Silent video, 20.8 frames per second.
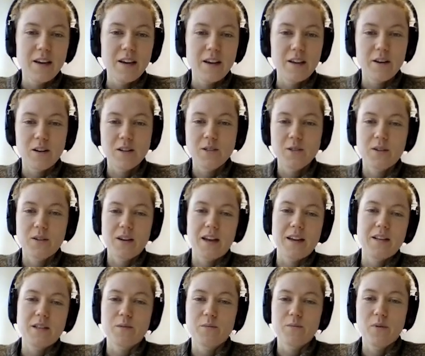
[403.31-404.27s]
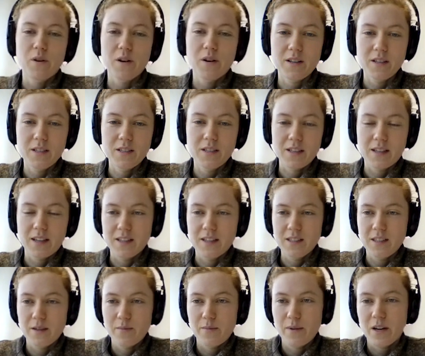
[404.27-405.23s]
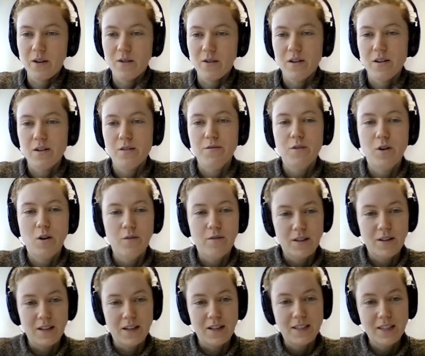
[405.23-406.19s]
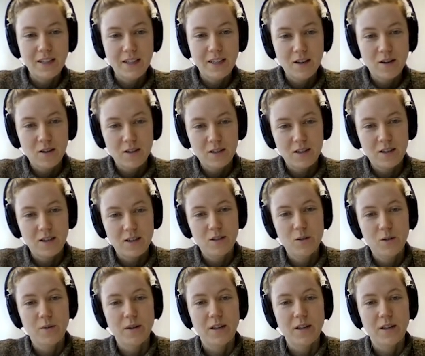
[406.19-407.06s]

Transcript: It also gained importance against the background of COVID-19 lockdowns,